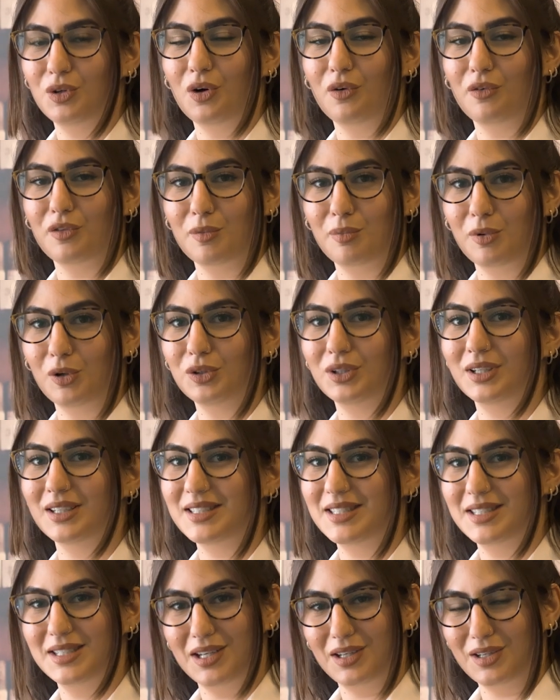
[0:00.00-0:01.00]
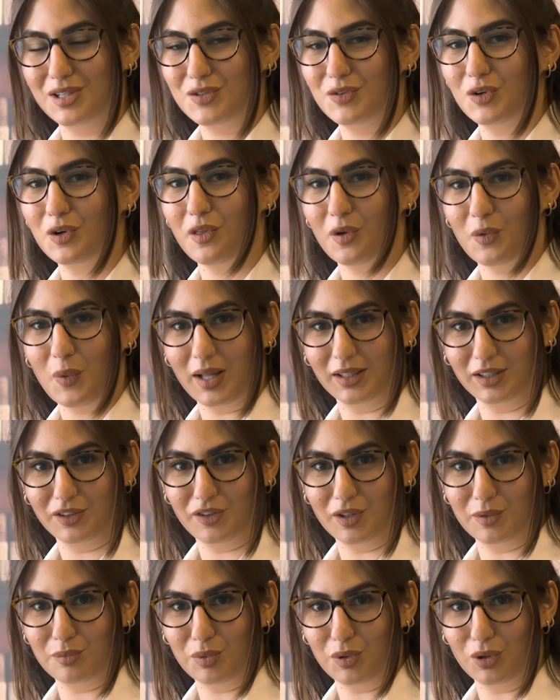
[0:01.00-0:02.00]
of the podcast series for the
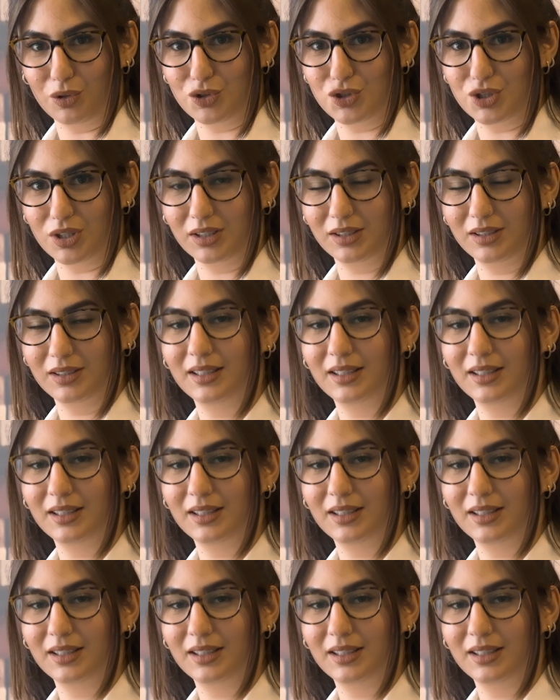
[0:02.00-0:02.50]
QuantiFarm project.